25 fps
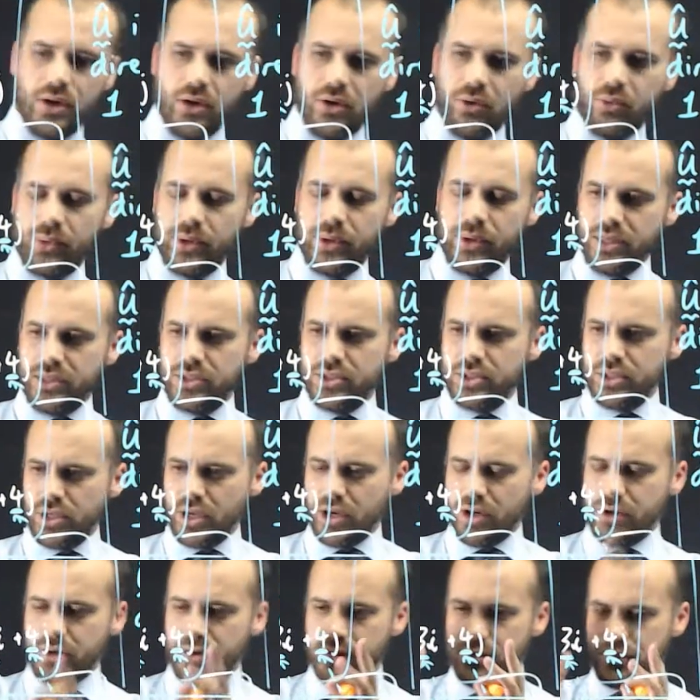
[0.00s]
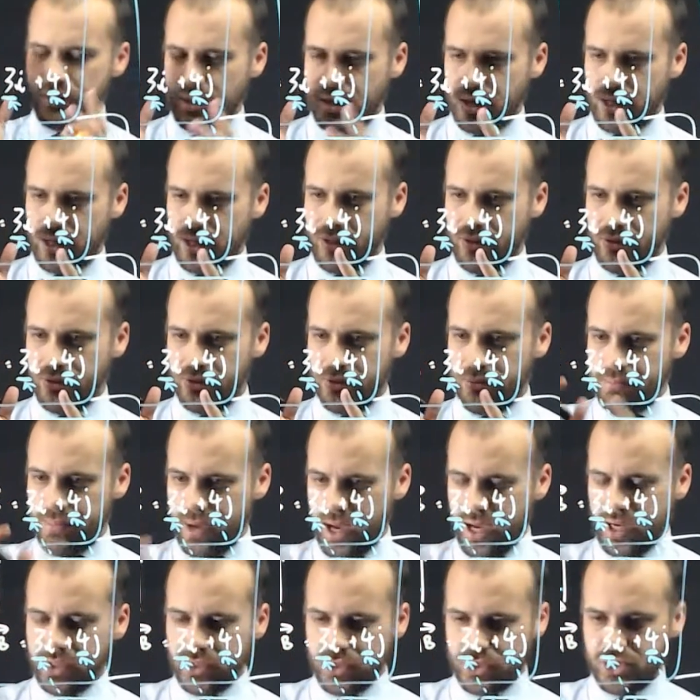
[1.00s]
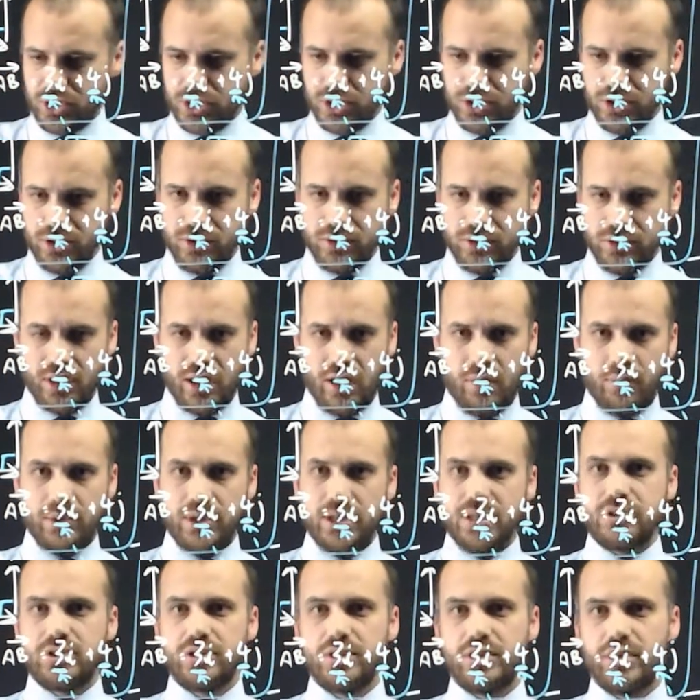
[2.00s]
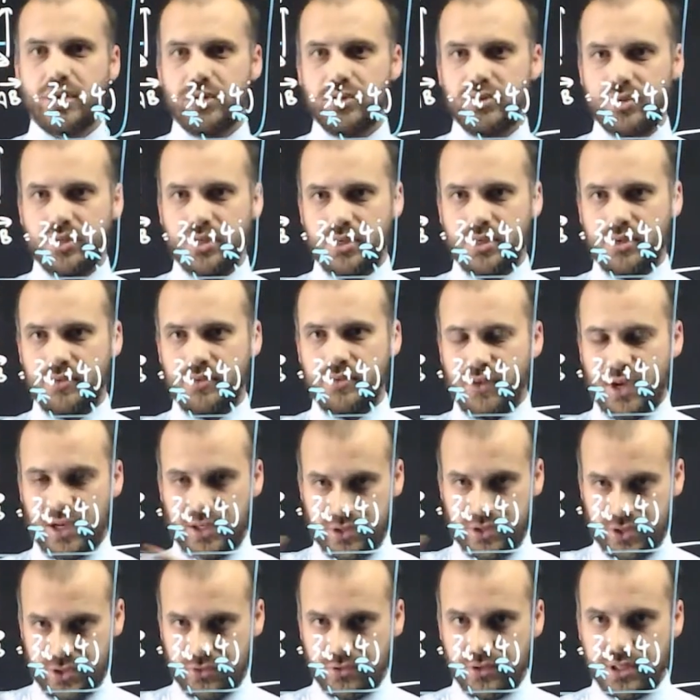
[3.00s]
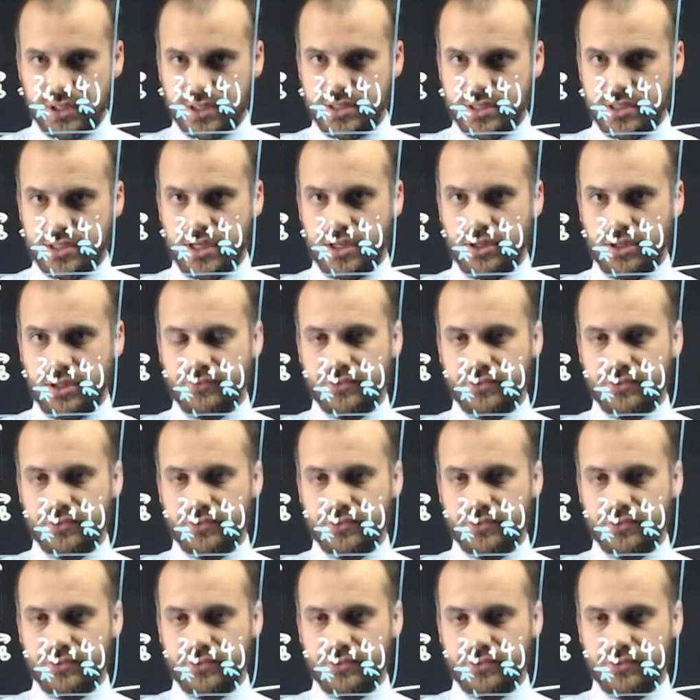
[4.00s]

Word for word: we need to know uh, the magnitude and we need to know the vector itself.